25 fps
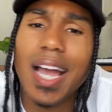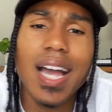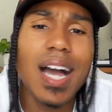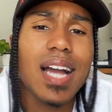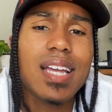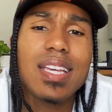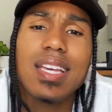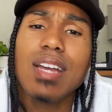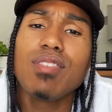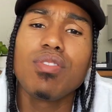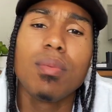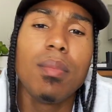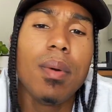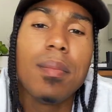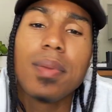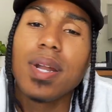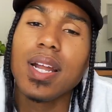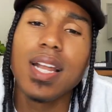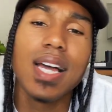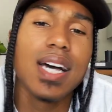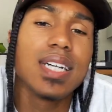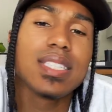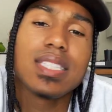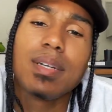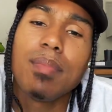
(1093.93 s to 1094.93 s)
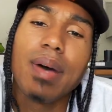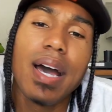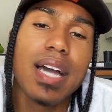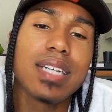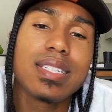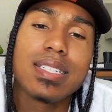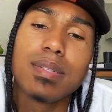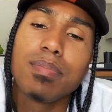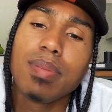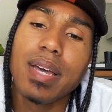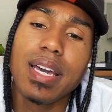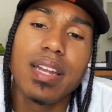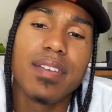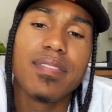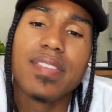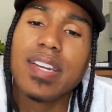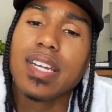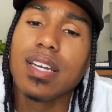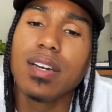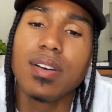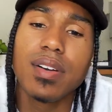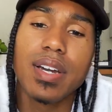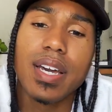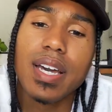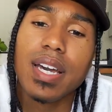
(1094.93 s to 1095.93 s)
man, I can't remember the last time I
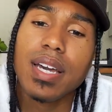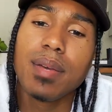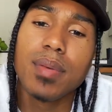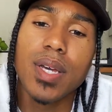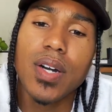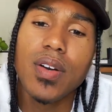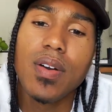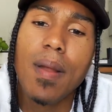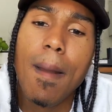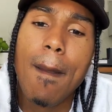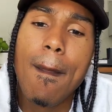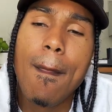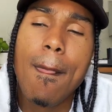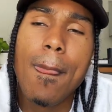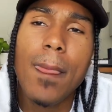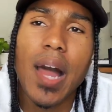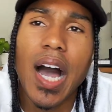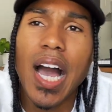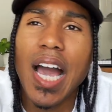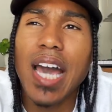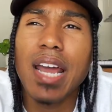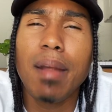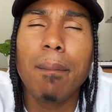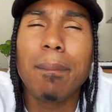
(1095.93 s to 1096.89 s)
actually played a video game, yo.